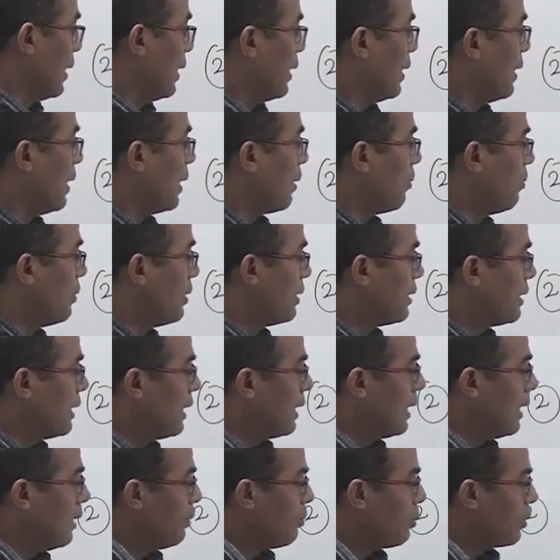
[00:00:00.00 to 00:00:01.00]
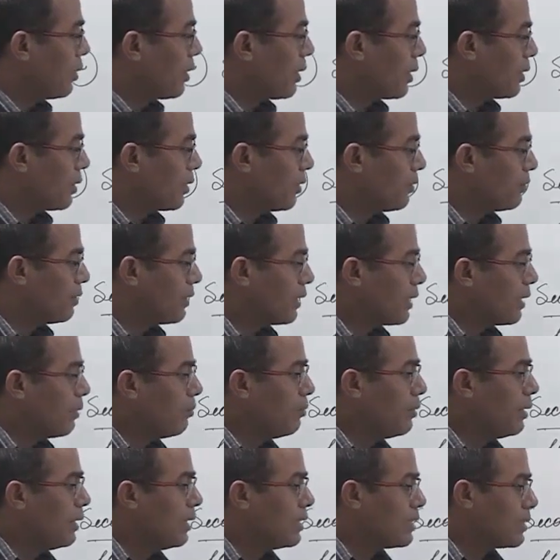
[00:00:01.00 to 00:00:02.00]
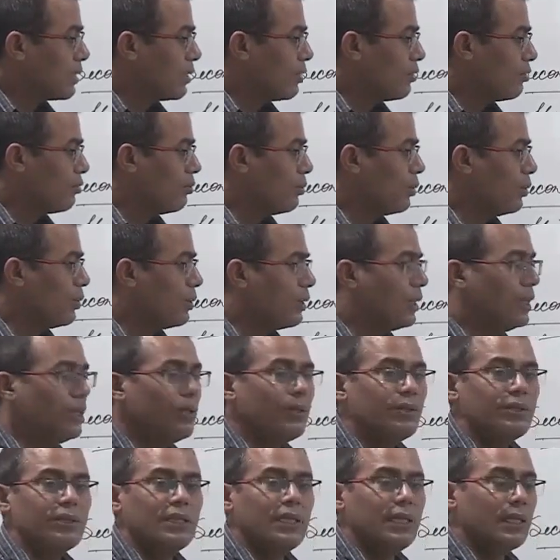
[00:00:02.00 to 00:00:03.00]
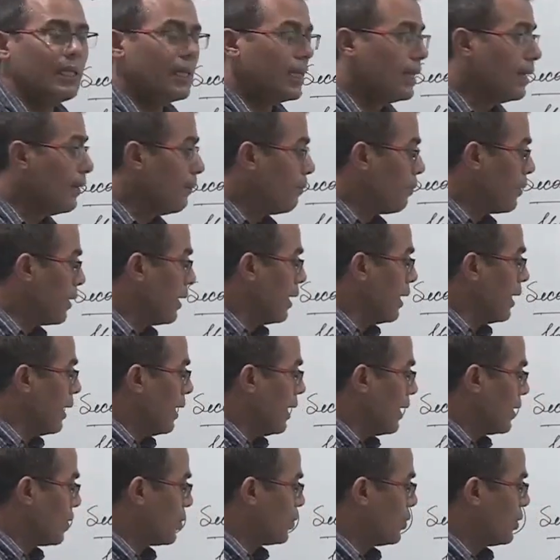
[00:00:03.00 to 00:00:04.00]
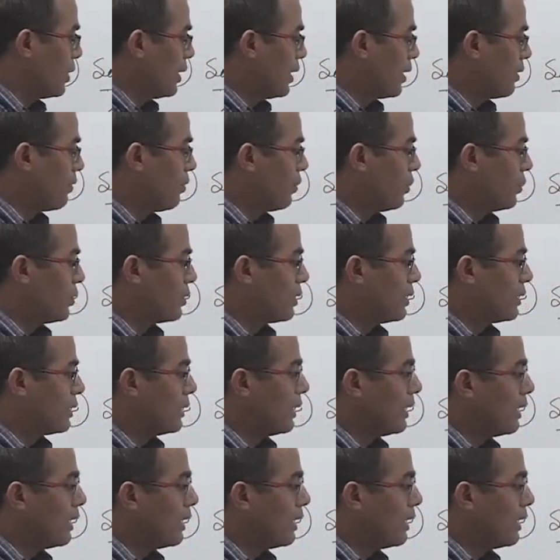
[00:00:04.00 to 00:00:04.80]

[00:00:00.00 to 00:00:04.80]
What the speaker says: They are basically product of a combination of both endogenic and exogenic forces.